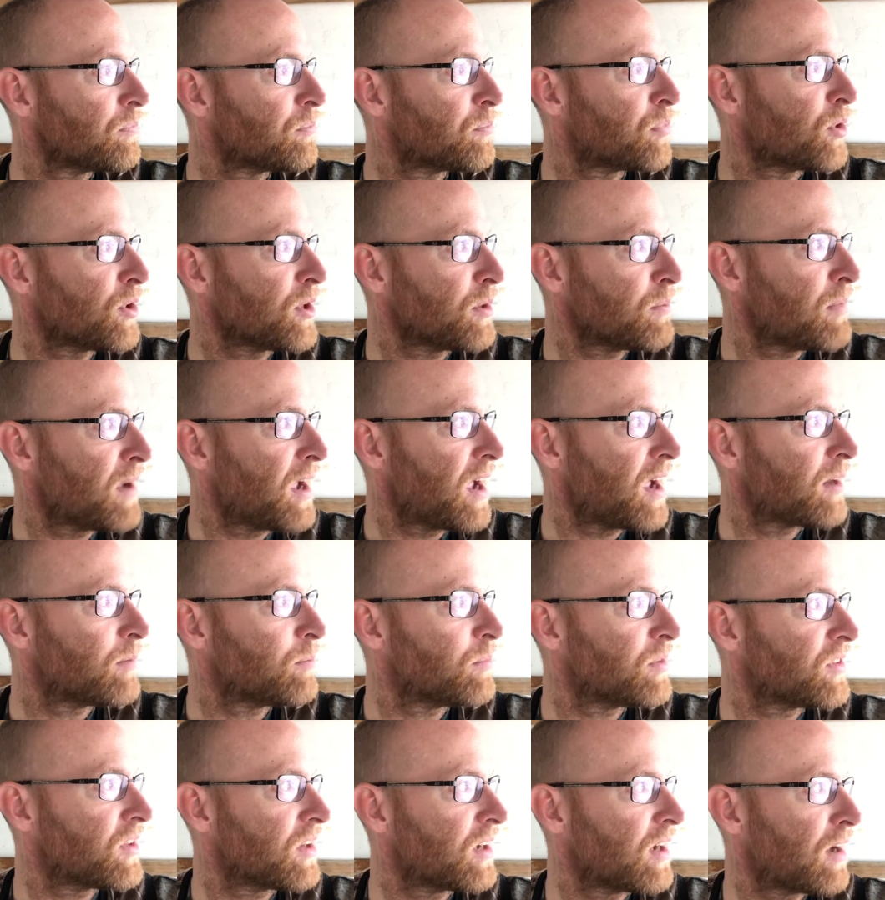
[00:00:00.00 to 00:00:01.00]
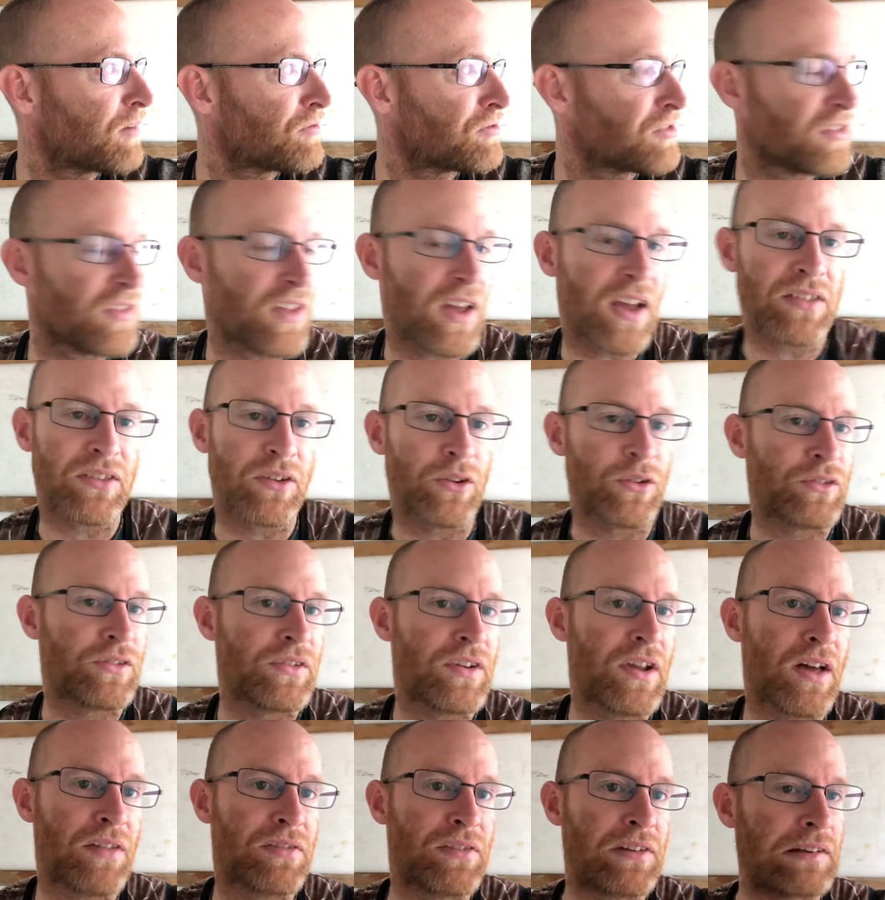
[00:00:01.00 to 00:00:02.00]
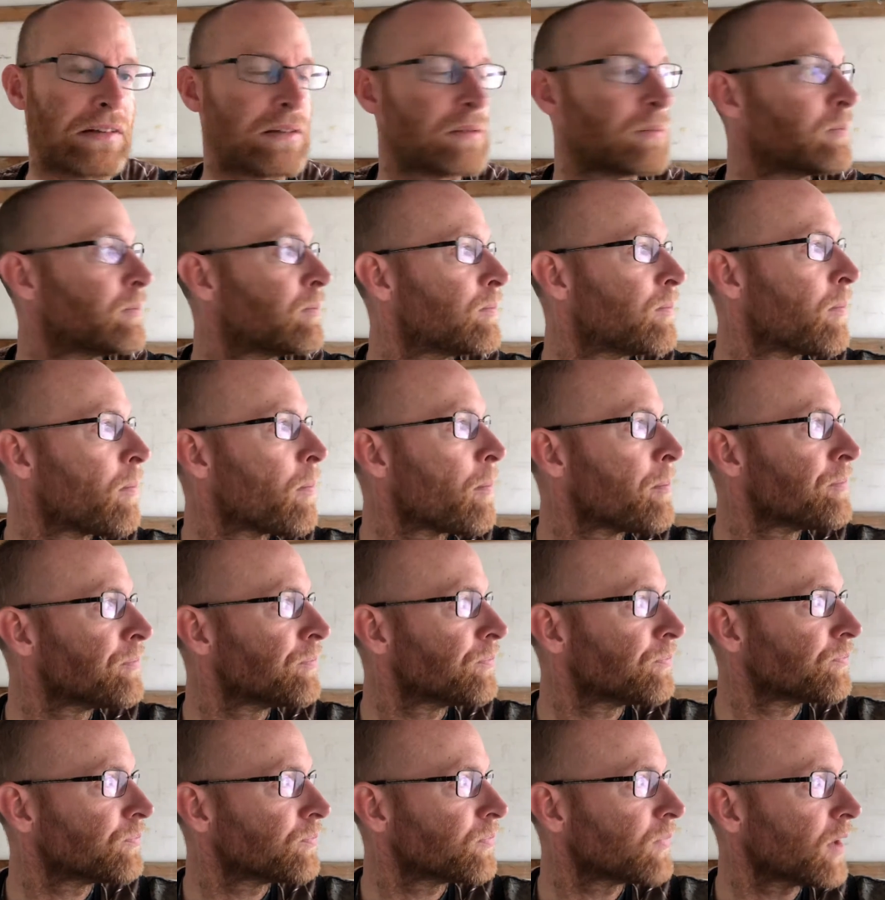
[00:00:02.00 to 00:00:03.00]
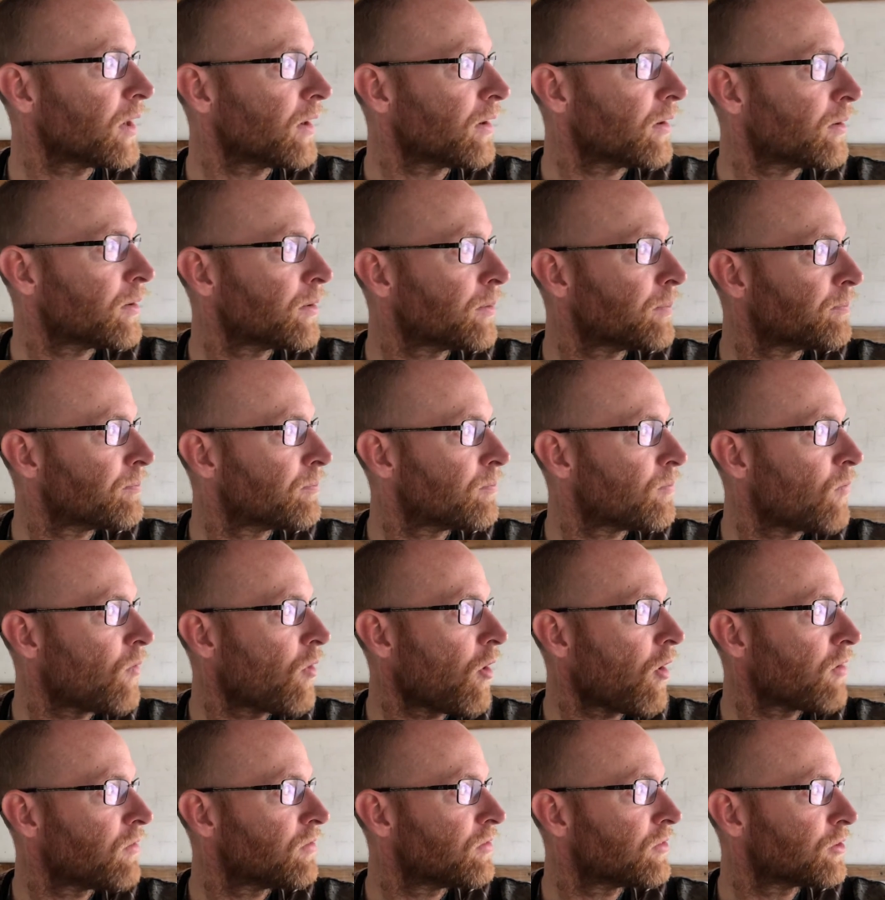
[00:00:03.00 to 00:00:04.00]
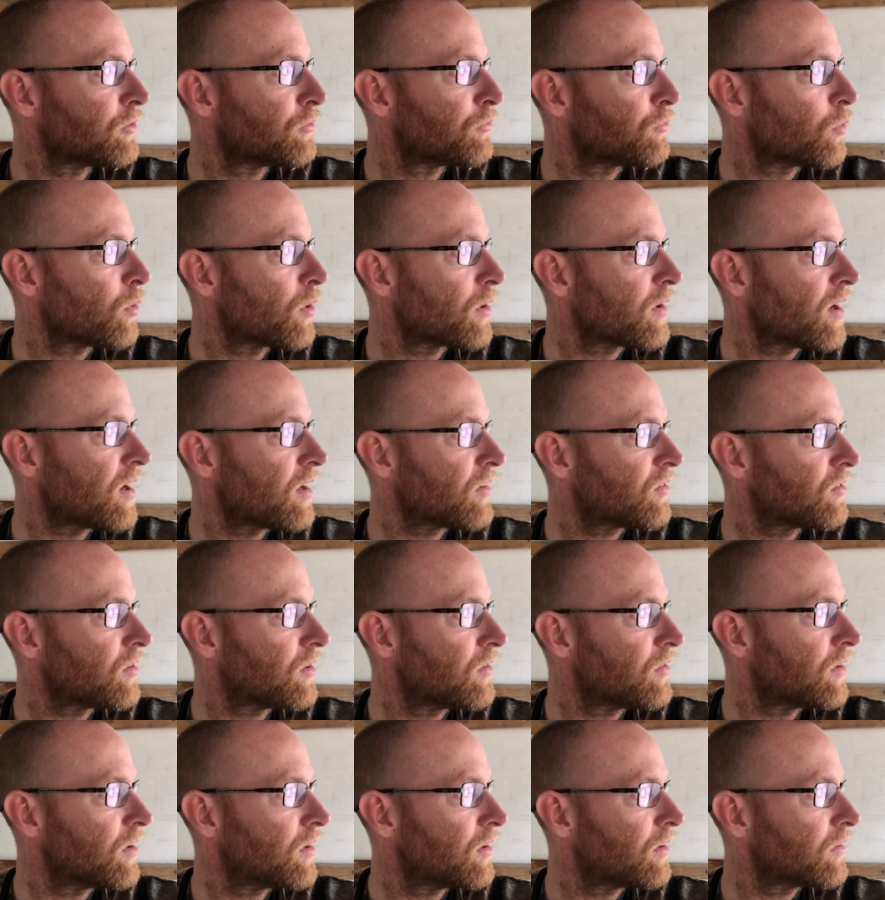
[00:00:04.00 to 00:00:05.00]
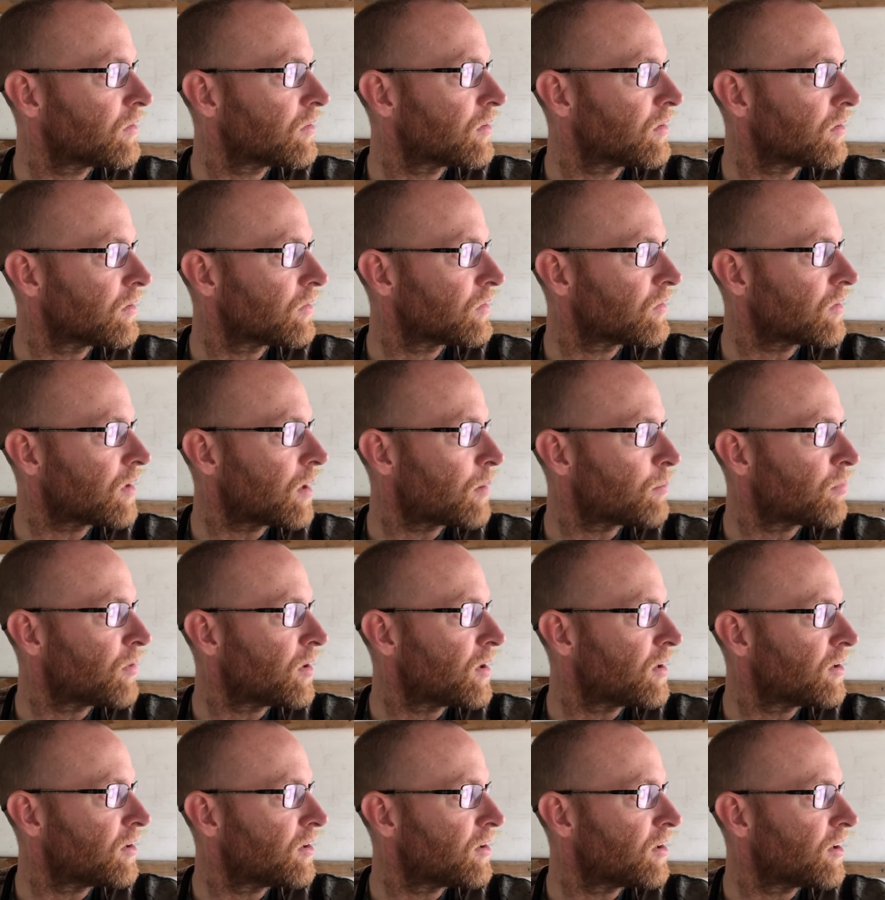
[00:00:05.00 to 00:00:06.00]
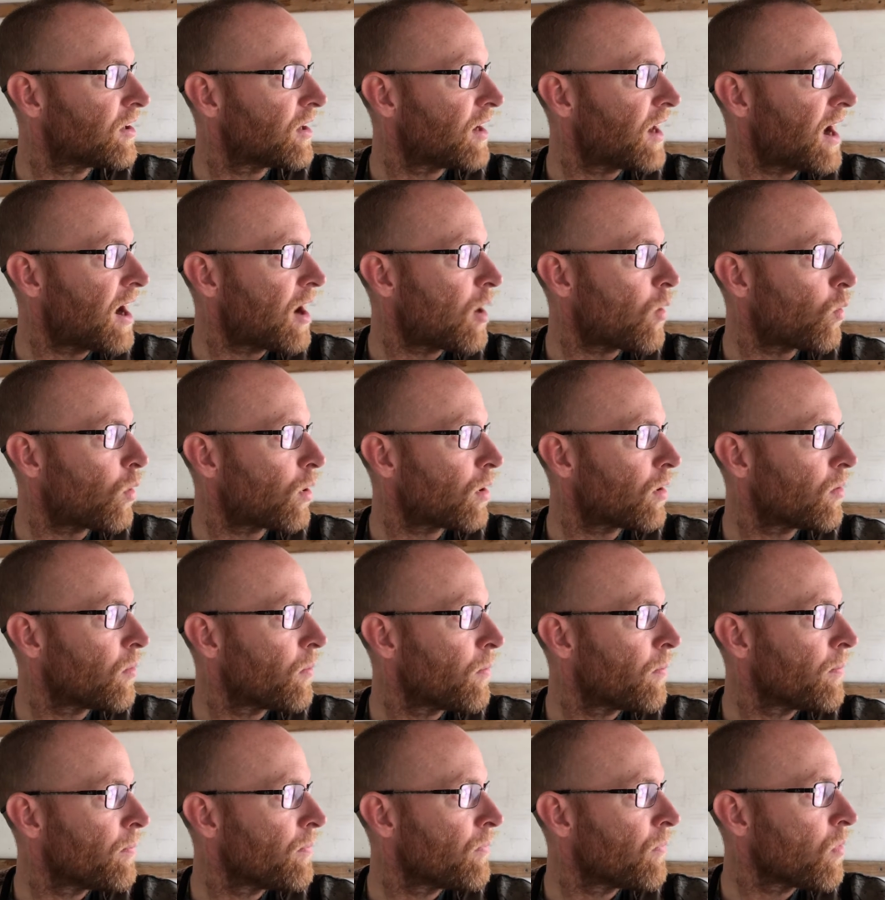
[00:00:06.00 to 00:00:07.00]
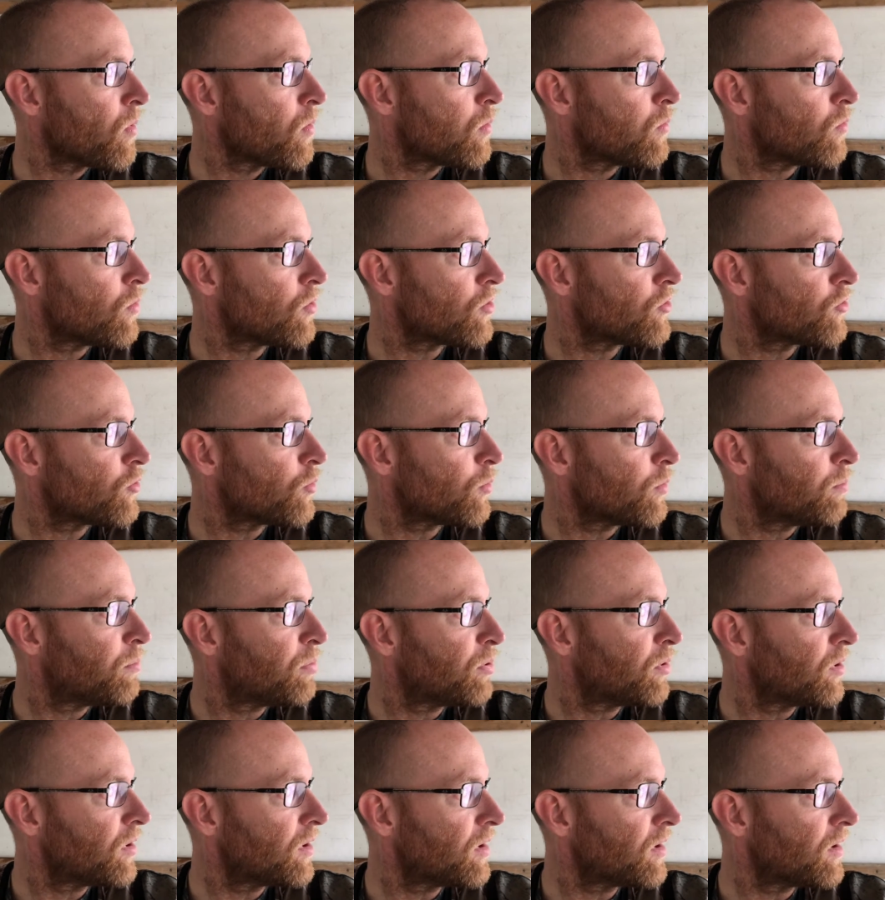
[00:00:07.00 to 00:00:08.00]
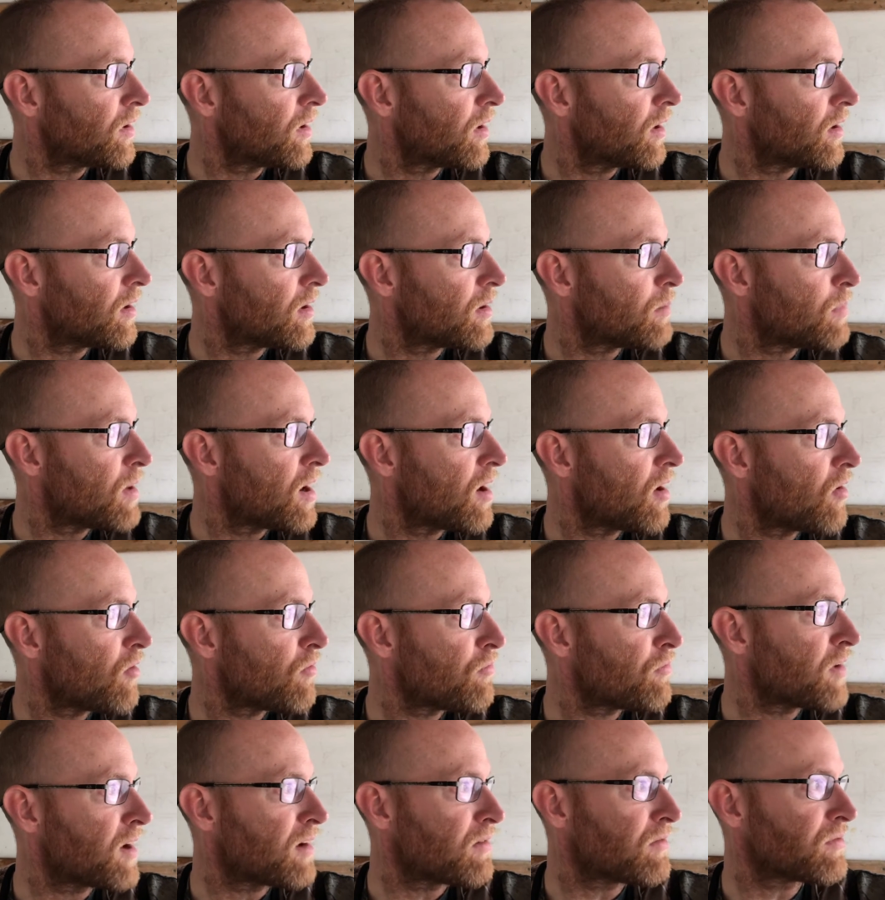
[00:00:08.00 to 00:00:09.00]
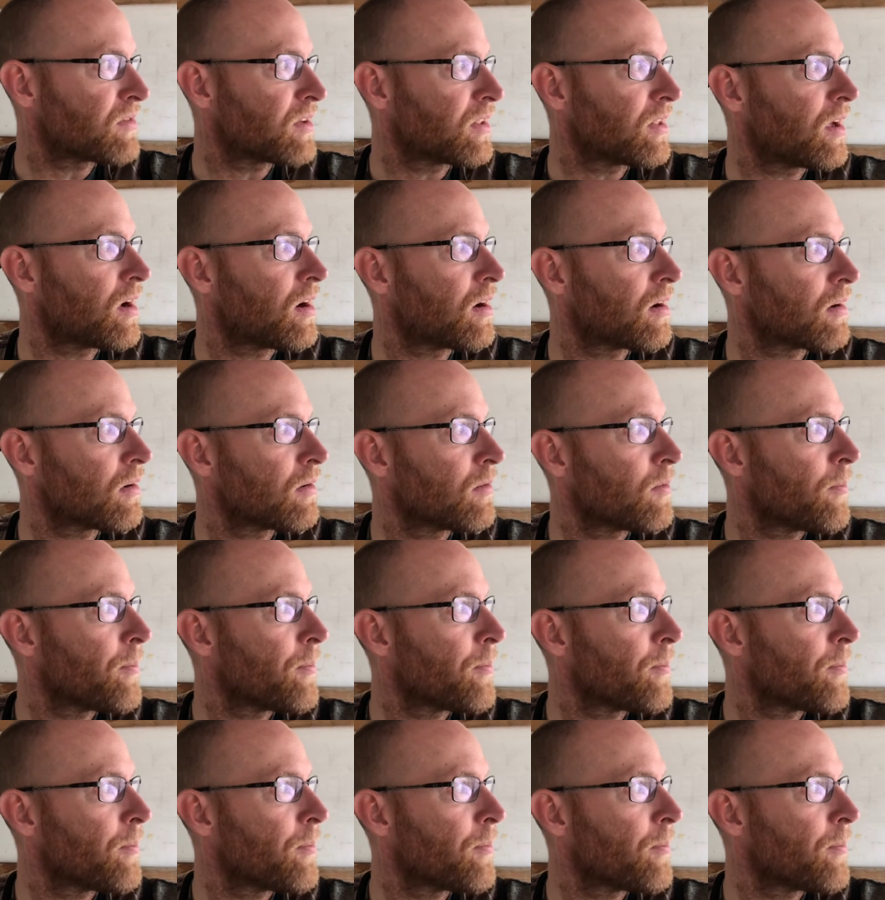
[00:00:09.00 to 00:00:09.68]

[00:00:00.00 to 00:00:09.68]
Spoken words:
pretty bad, but then after that there's nothing. They're forecasting that it's going to stop raining in an hour, which would put it at about 5 o'clock,